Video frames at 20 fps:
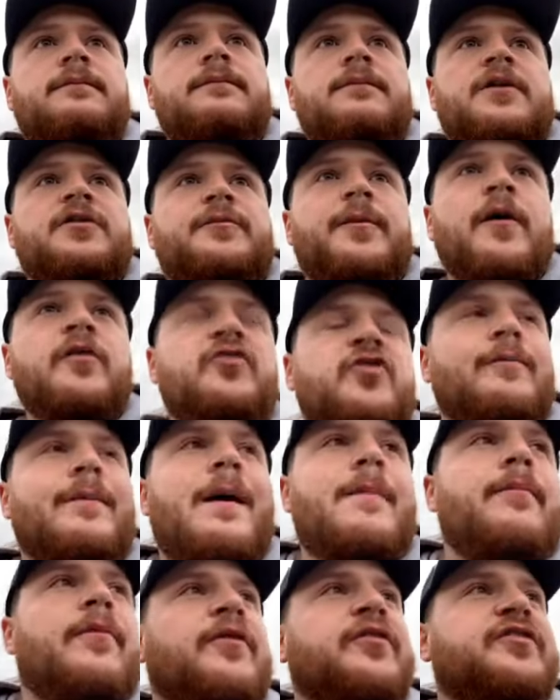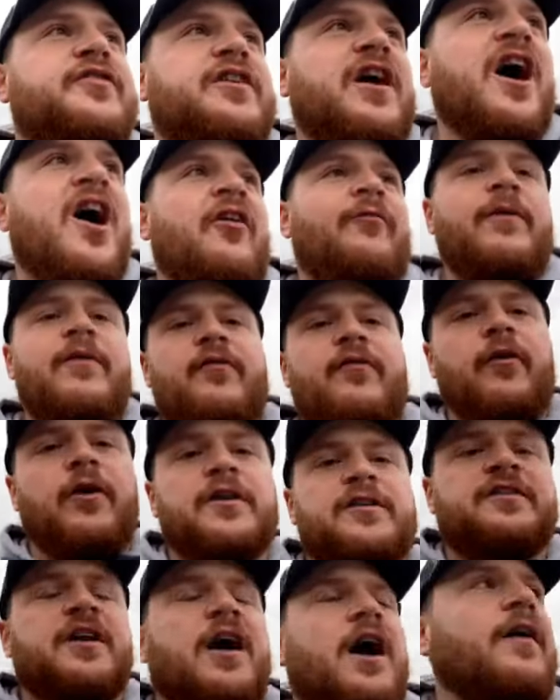I spoke to a member of staff before I
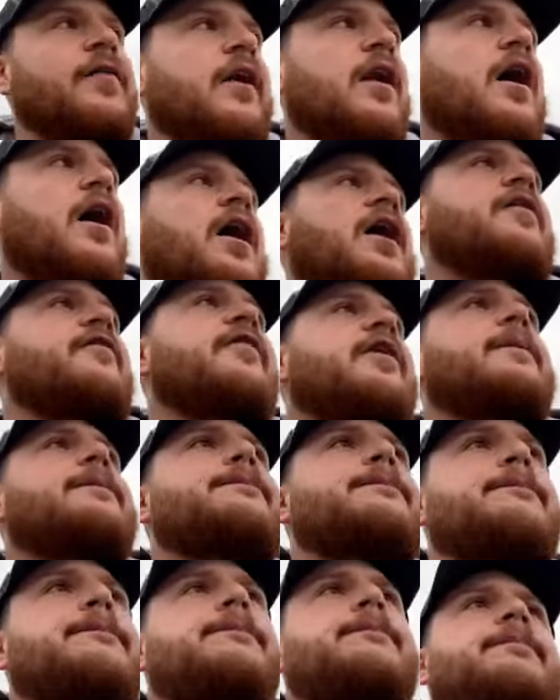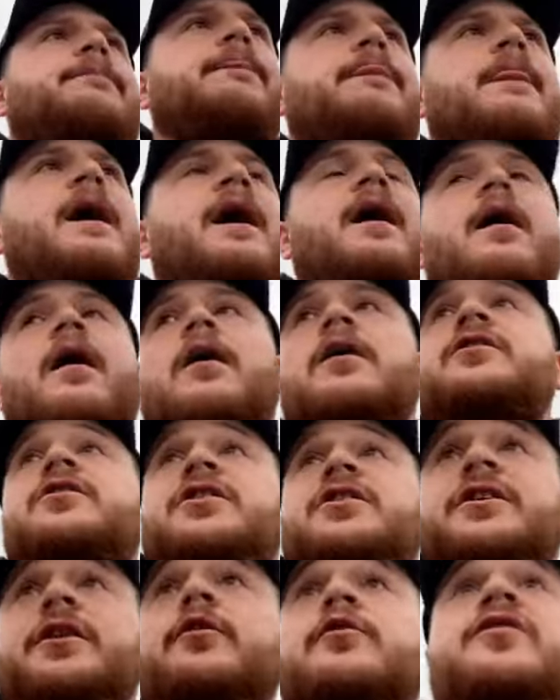started the live, and they are
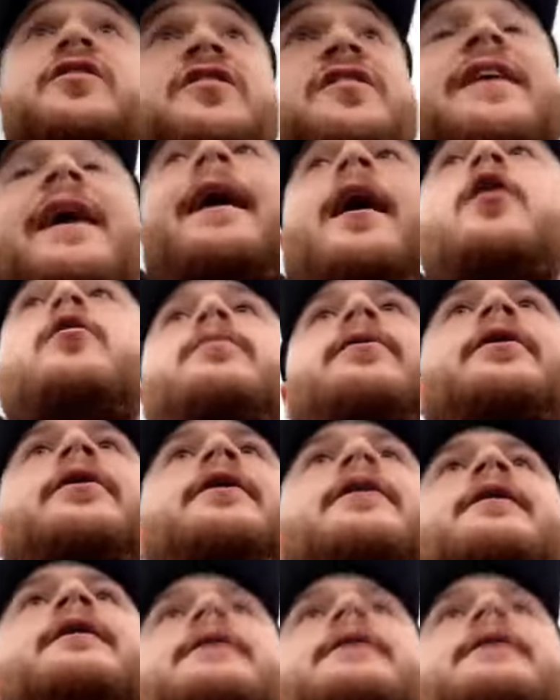due to stay open